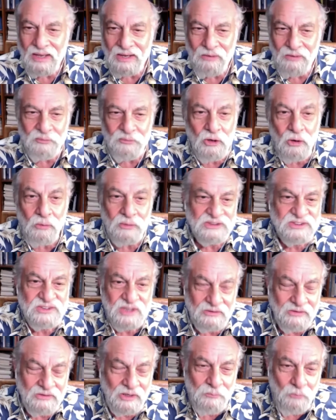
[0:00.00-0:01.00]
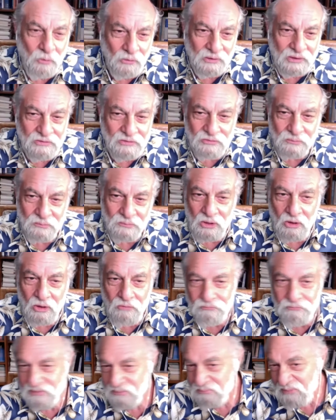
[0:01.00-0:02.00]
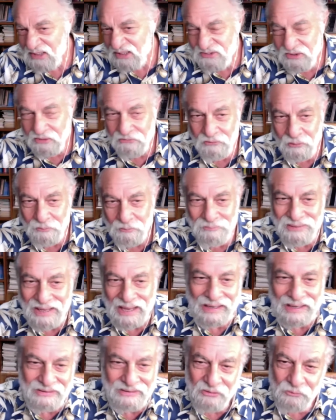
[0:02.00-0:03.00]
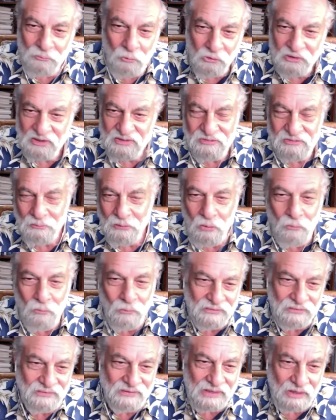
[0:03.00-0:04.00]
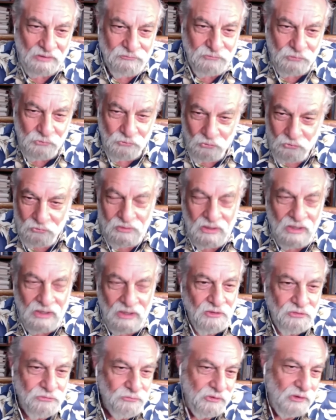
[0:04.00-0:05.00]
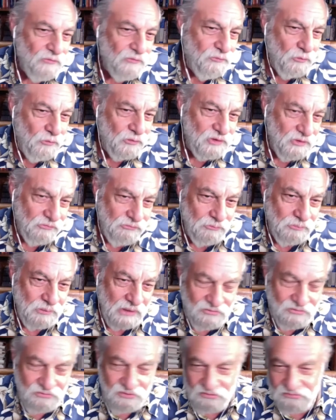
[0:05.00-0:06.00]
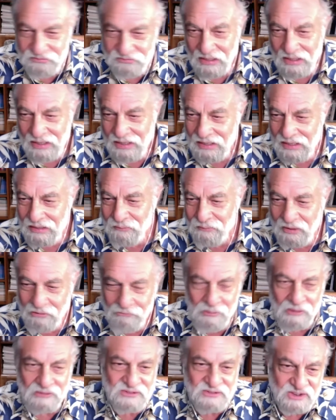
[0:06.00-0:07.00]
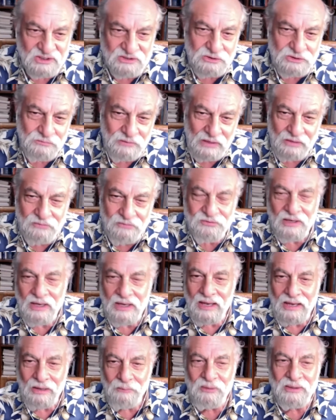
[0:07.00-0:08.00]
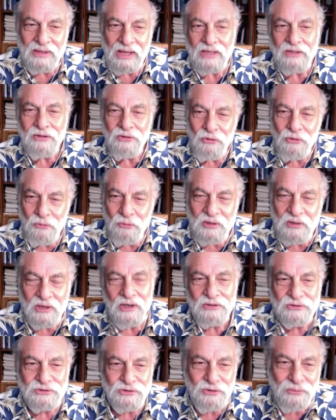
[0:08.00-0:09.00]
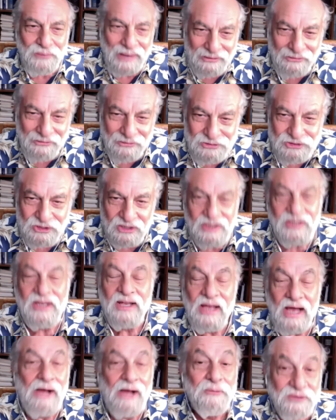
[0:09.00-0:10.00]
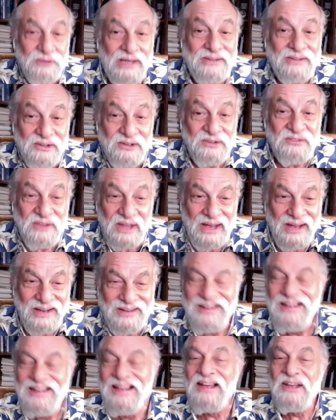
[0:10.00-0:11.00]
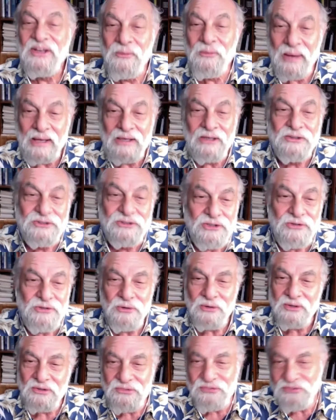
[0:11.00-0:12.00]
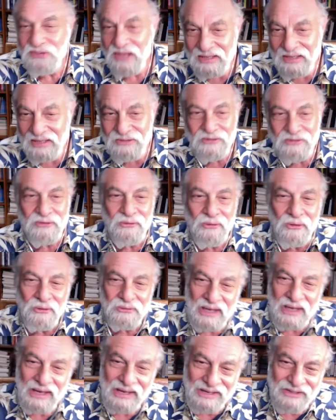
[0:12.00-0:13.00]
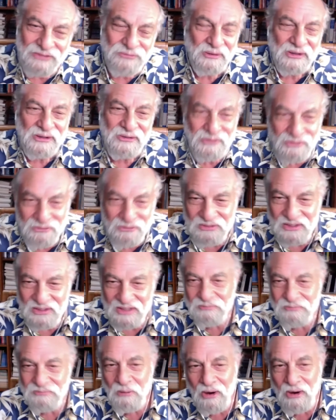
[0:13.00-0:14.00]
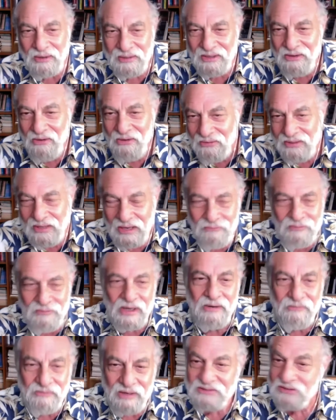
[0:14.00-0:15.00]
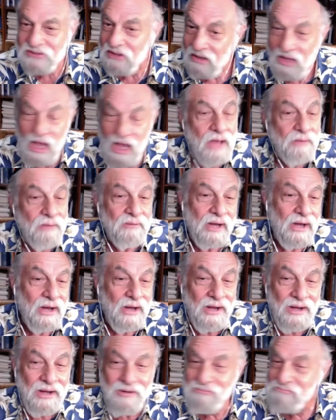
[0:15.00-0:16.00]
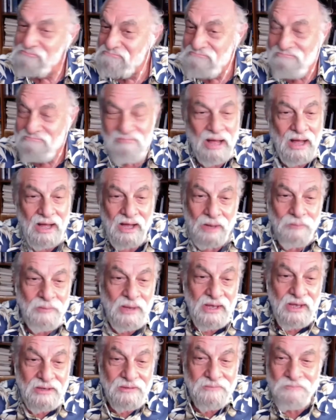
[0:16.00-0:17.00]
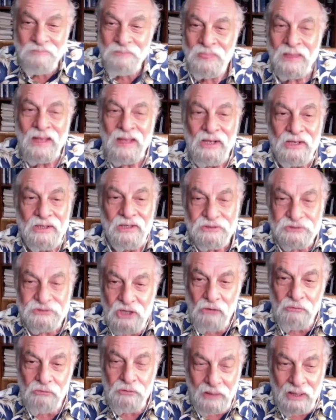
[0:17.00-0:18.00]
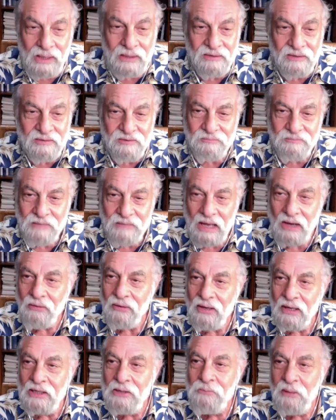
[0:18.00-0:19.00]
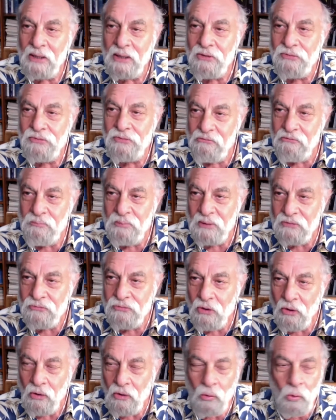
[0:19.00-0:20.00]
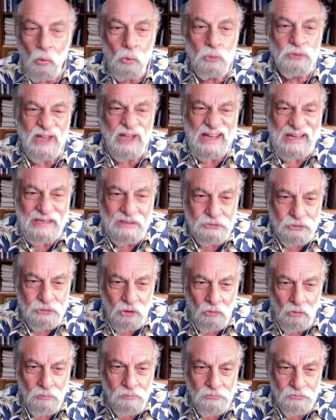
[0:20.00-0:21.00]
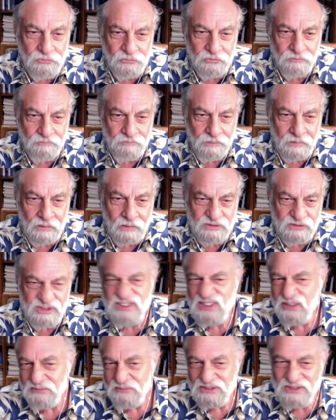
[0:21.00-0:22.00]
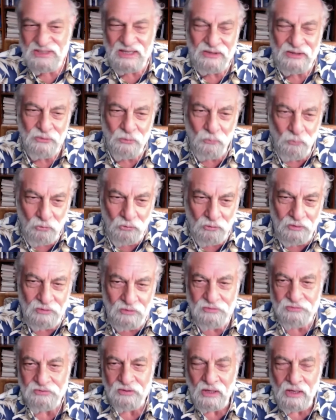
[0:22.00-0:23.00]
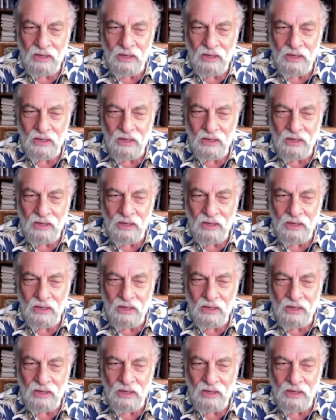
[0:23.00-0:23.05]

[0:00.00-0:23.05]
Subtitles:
We go on Sunday mornings, and we go for the basic from 9 in the morning to about 1 in the afternoon, 3 or 4 different places. And we have about 6 of us. And we like you because your energy, I was like this then, your energy, you can sing, you can hold hands, we can do things, party, okay, whatever. I said, hey, I'm in. So we went. Now, anybody who's ever been to old age homes, just even saying the words